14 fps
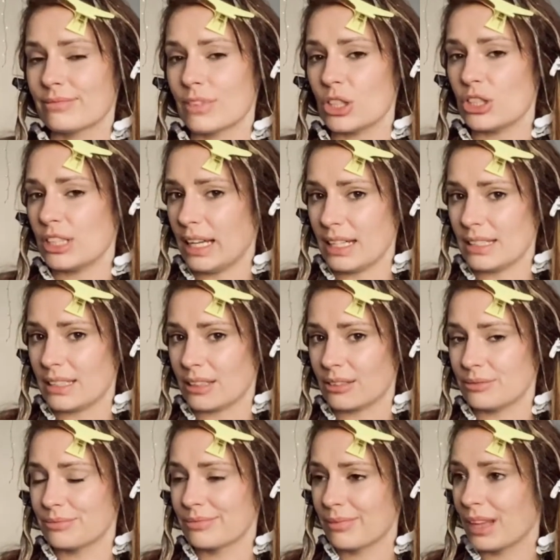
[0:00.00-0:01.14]
today still.
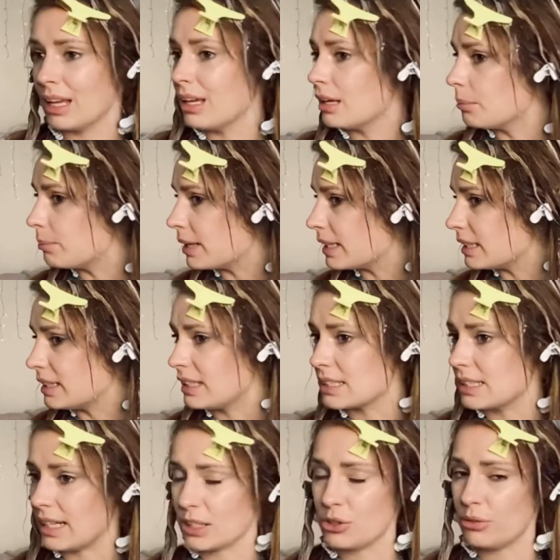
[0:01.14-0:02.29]
But it doesn't
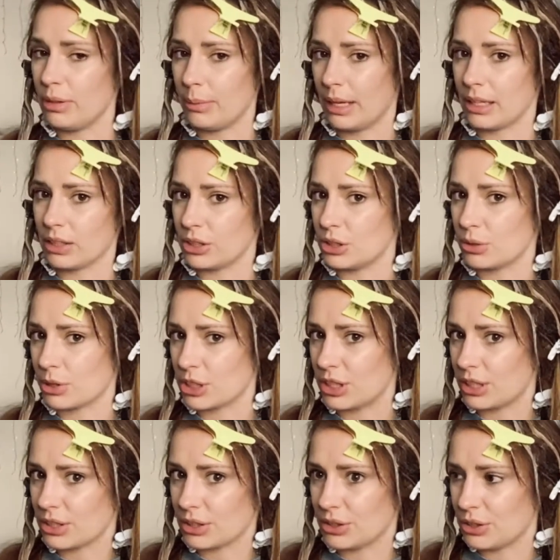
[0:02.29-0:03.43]
actually really matter because you're watching this
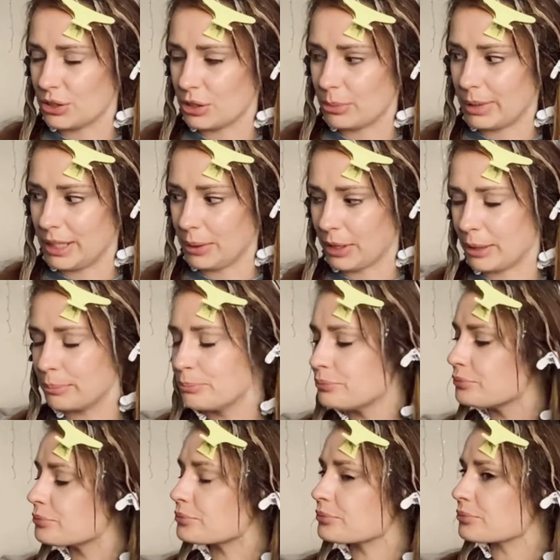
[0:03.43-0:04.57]
on YouTube anyway.
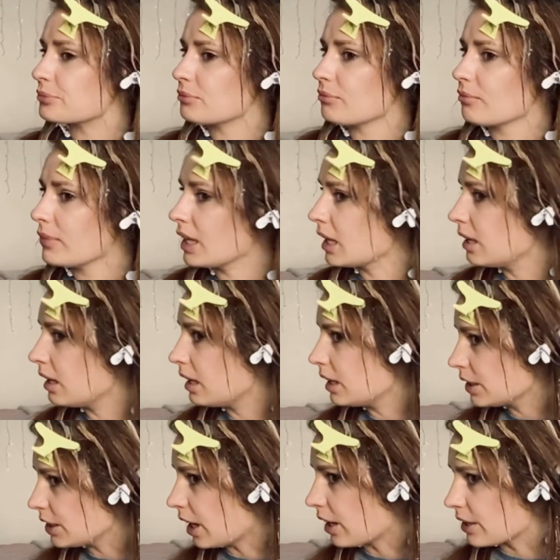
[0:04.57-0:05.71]

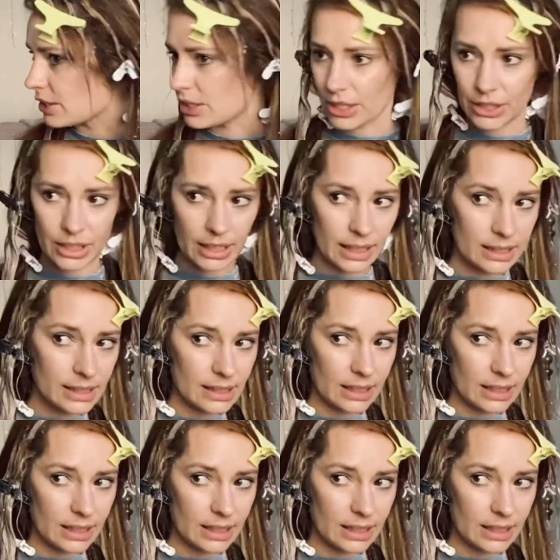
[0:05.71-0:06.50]
Yeah, so you can see